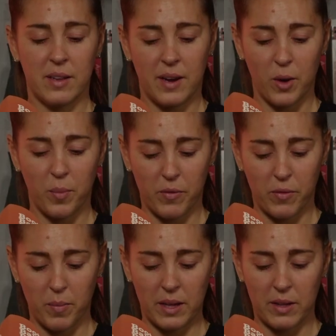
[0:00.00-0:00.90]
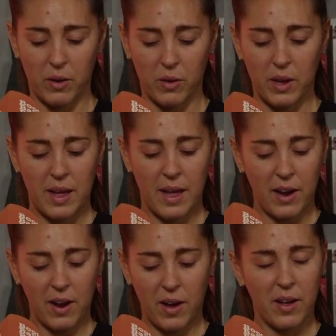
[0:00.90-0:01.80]
eye-opener for me. So
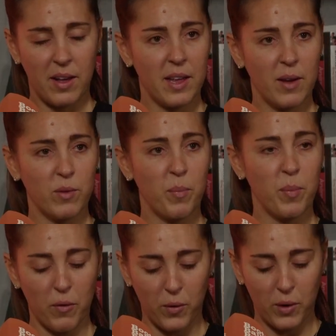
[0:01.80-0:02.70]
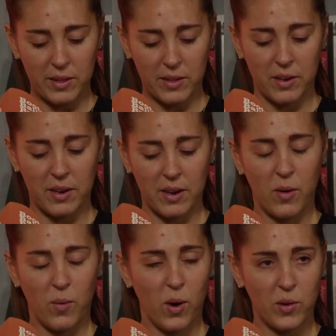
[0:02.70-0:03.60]
Ella, it was a beautiful listen.
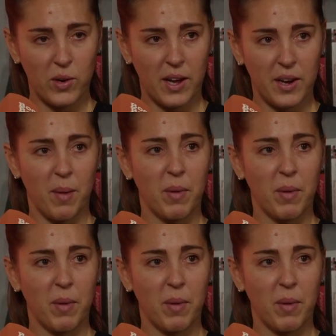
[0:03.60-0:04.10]
Well done. I'm